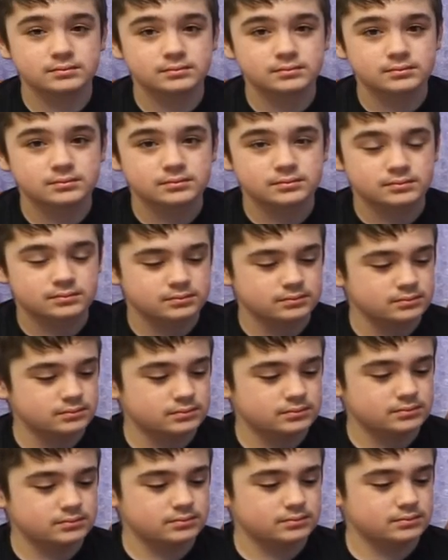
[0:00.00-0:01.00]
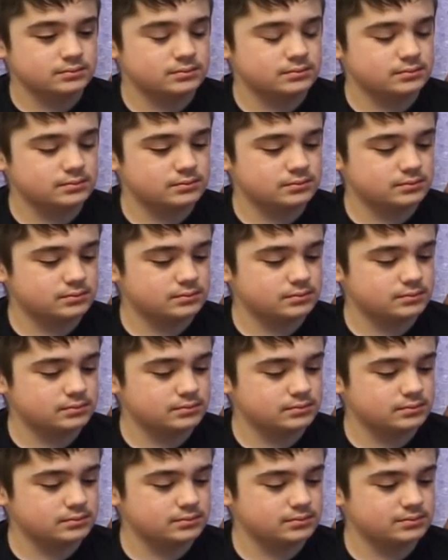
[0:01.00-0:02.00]

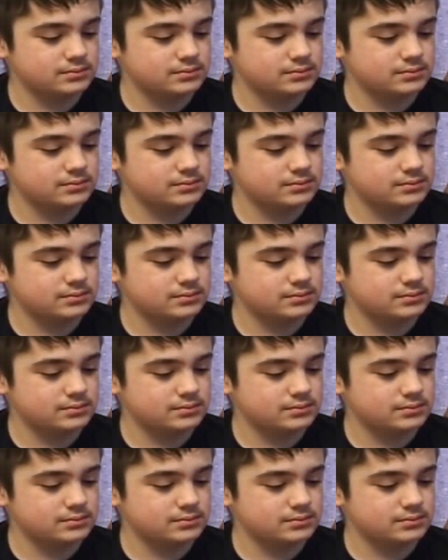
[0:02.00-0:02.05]
[no speech]